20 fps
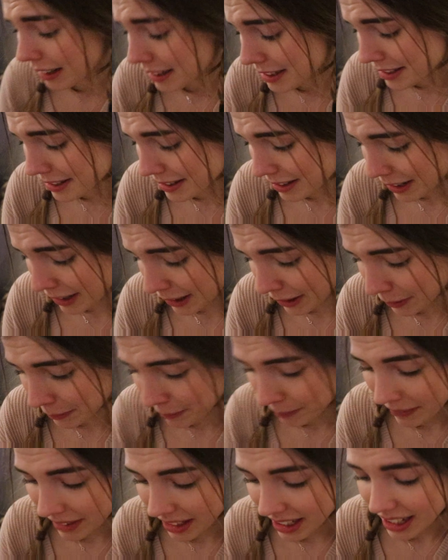
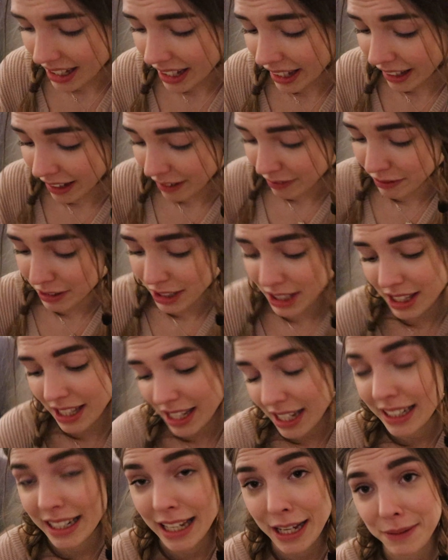so
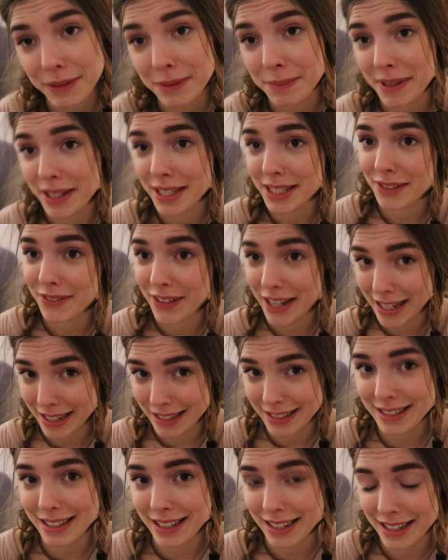everything now smells of
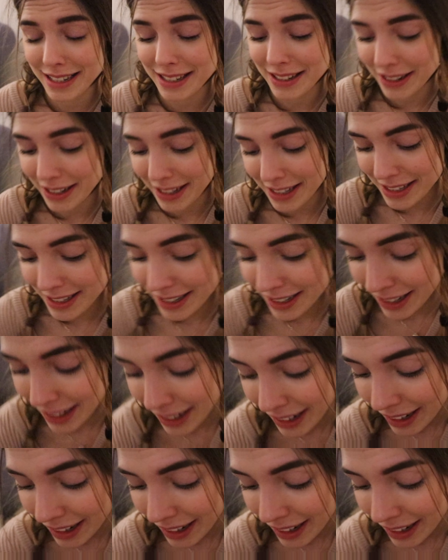hand sanitizer.